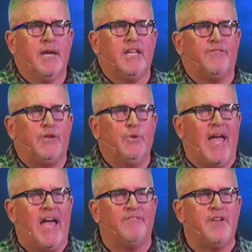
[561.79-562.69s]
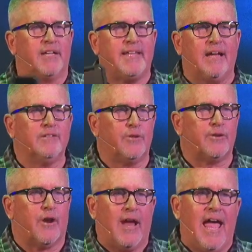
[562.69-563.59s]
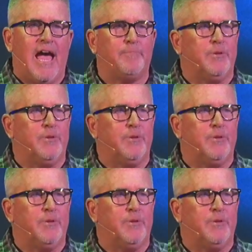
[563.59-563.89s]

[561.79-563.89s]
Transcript: If you have not downloaded our app,